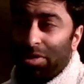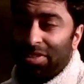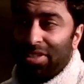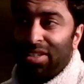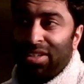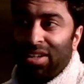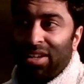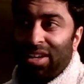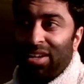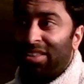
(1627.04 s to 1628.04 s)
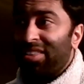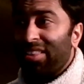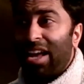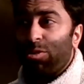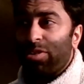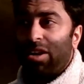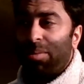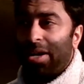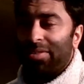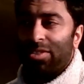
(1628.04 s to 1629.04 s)
Boston, and I think they're all
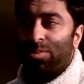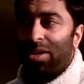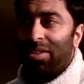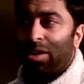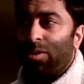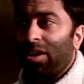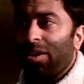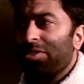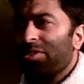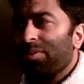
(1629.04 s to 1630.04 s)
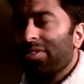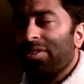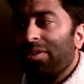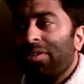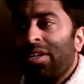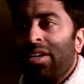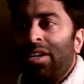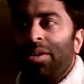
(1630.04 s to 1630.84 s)
thereabouts as well. They're quite close to us. So,